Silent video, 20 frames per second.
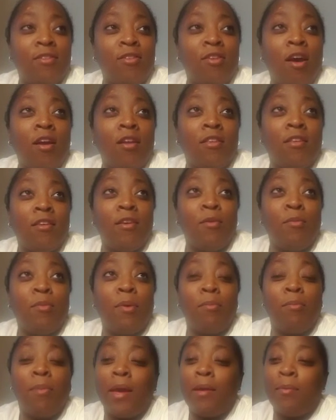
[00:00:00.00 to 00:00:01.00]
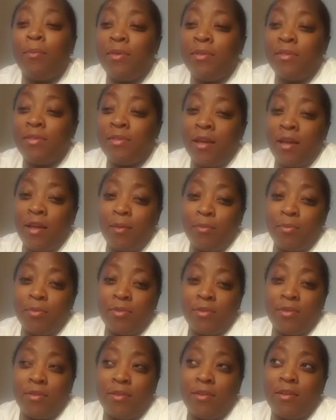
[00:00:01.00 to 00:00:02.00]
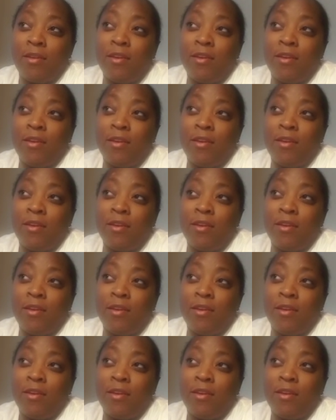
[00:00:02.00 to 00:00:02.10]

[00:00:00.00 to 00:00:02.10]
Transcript: talk to him in baby steps,